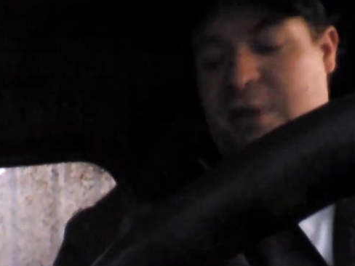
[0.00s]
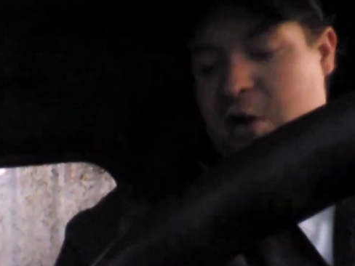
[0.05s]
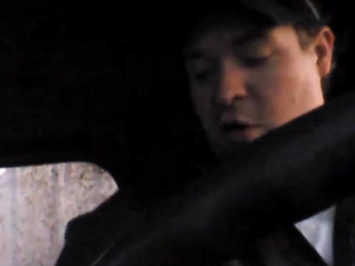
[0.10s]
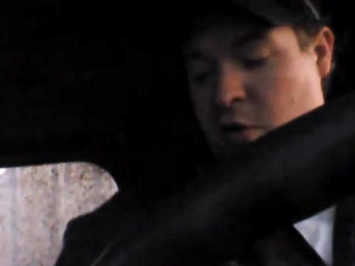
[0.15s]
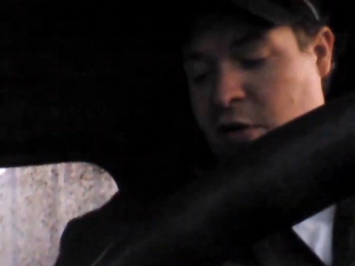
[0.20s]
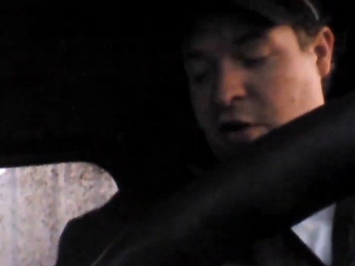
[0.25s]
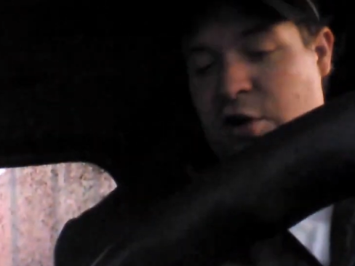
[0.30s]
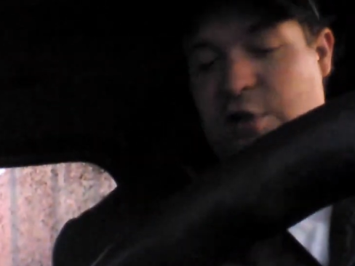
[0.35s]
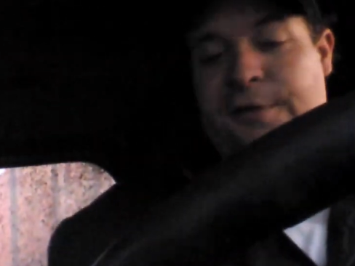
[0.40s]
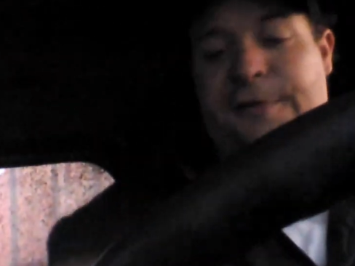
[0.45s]
to
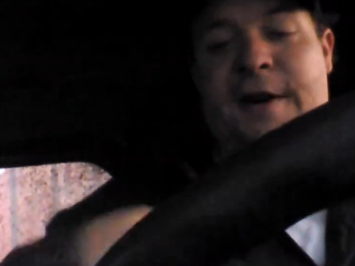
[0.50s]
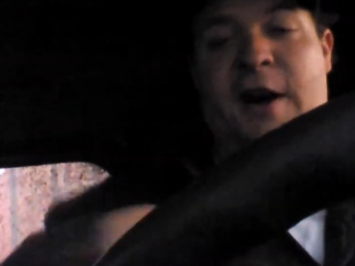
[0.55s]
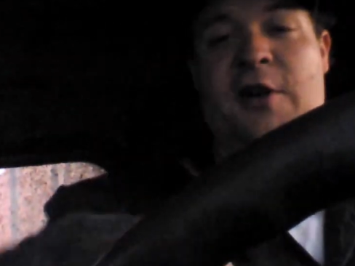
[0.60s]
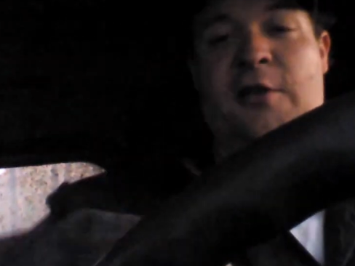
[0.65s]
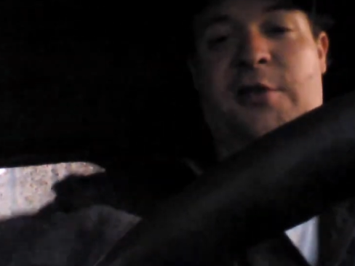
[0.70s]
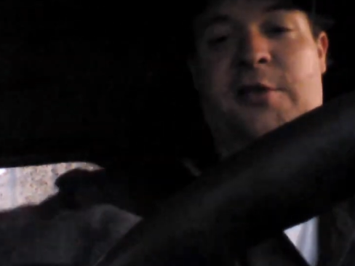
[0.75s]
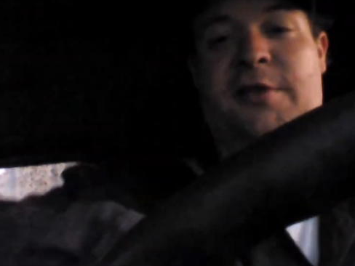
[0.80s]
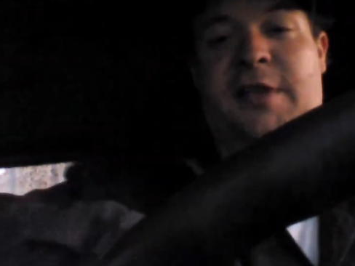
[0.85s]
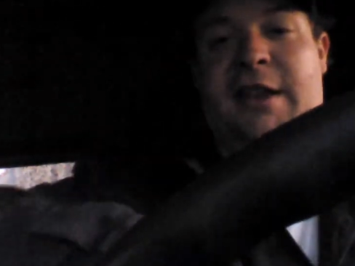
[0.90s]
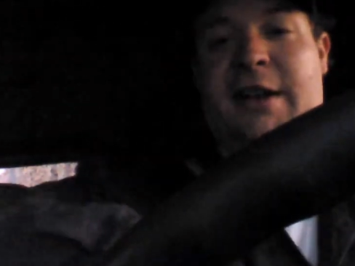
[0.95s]
go a little
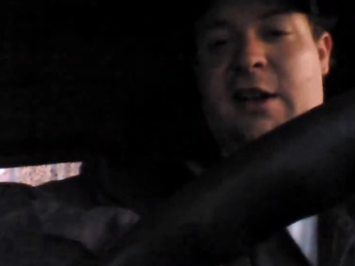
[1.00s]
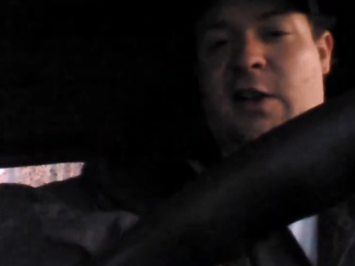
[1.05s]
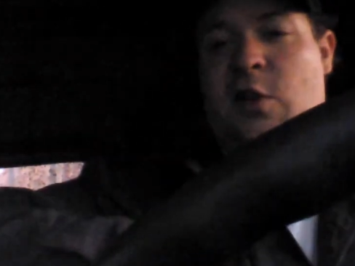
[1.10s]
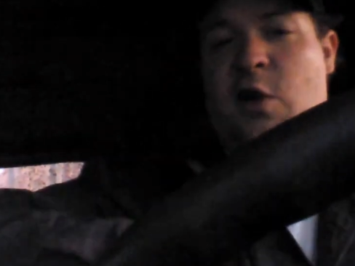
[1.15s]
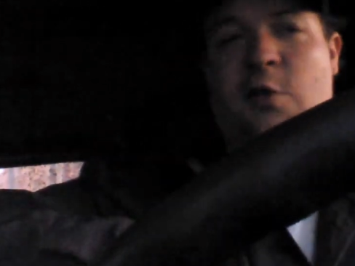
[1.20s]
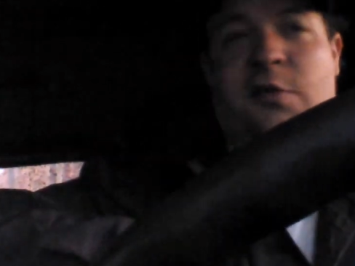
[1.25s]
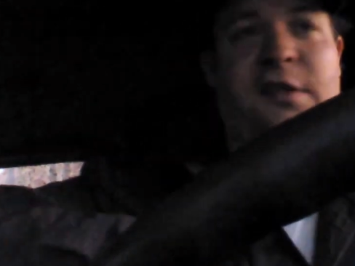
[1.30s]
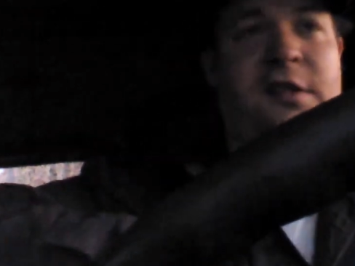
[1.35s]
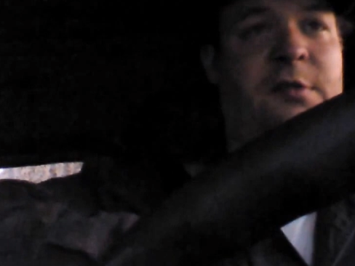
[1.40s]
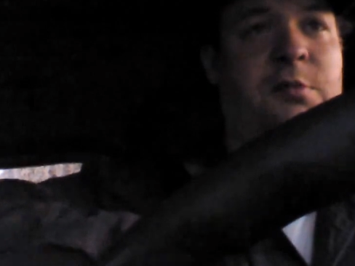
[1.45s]
farther than the
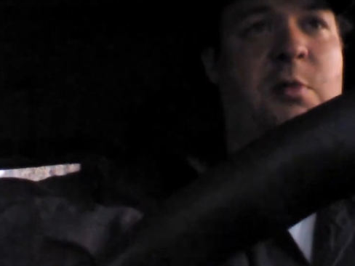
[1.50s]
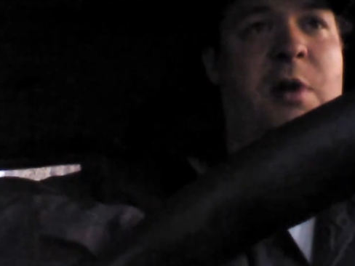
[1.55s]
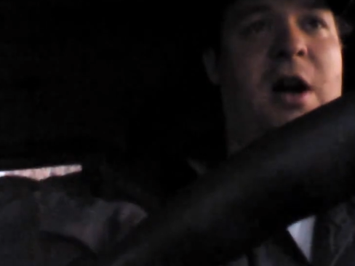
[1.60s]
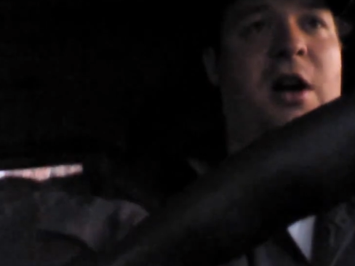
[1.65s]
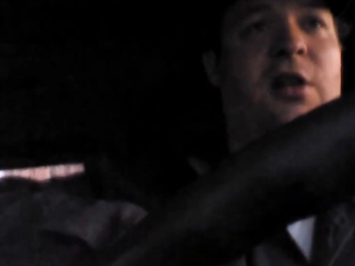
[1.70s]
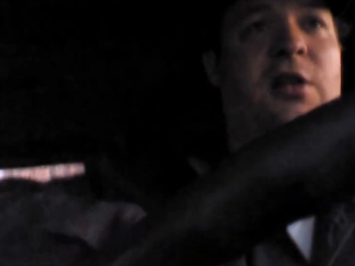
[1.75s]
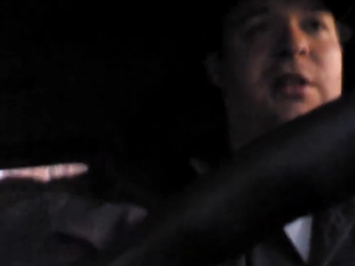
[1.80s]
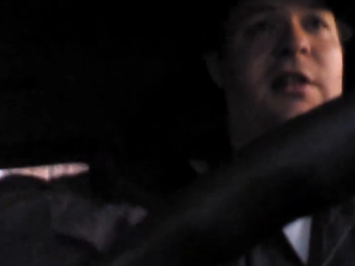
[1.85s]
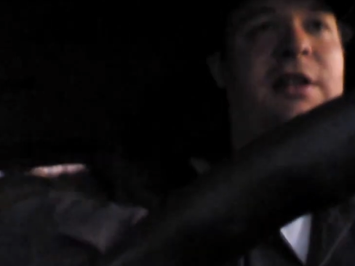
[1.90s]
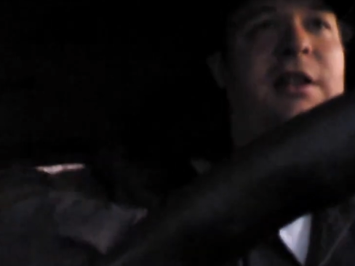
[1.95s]
closest
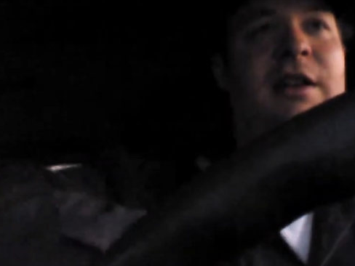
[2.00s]
well.